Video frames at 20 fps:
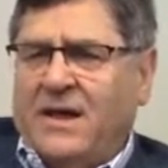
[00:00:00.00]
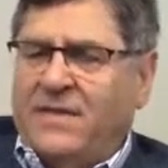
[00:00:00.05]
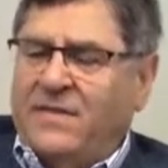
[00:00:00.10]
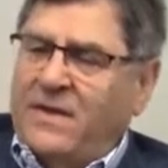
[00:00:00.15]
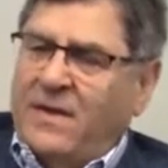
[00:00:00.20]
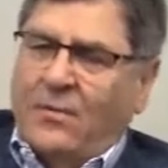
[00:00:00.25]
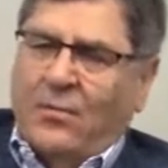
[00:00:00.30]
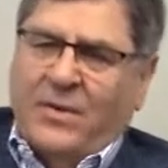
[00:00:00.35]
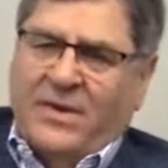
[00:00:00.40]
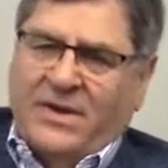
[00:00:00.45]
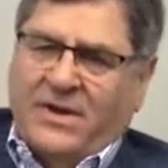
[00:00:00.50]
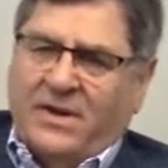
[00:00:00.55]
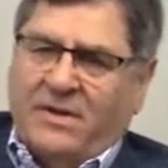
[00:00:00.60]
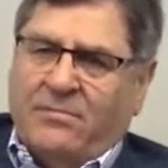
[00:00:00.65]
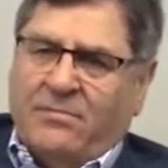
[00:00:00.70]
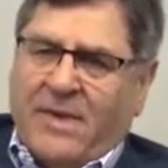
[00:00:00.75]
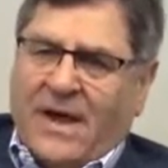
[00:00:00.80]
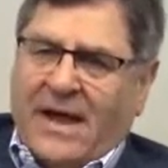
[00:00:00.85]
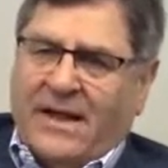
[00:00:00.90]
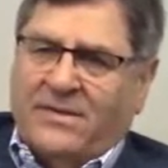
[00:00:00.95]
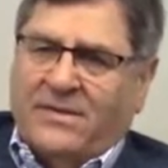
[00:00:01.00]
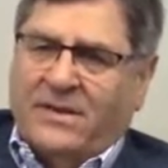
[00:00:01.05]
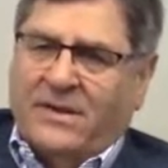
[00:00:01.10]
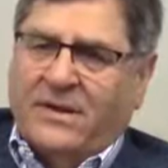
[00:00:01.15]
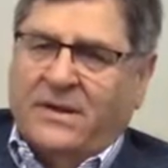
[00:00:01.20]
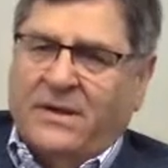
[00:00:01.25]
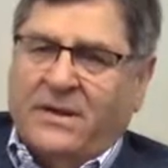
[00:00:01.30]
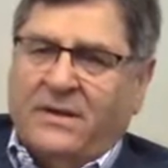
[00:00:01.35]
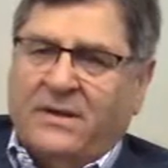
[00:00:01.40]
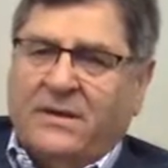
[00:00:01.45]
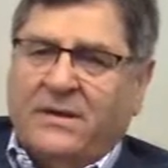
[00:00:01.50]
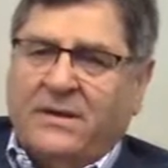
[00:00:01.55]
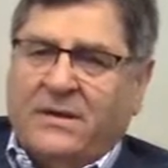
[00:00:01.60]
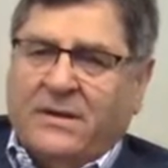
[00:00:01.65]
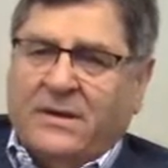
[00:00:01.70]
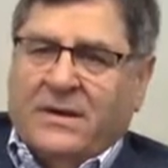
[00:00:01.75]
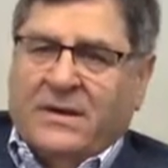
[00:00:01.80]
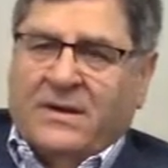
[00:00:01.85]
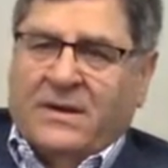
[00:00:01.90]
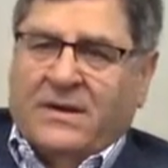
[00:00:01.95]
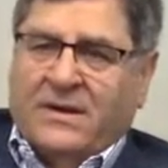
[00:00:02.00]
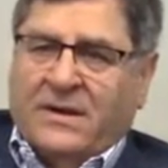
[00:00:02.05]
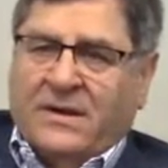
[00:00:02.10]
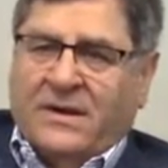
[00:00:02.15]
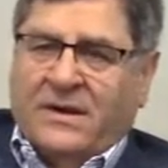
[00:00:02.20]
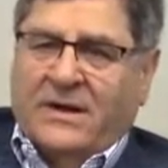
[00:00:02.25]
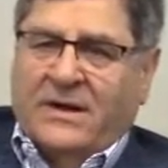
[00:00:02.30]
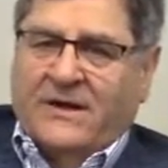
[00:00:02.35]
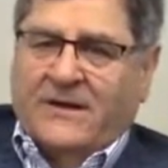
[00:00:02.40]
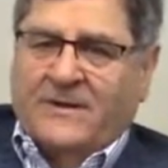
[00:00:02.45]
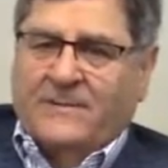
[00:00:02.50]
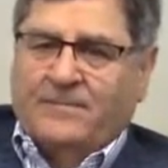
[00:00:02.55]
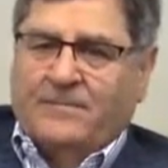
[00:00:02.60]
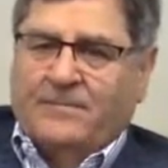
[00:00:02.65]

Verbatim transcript: than we did back then. Uh,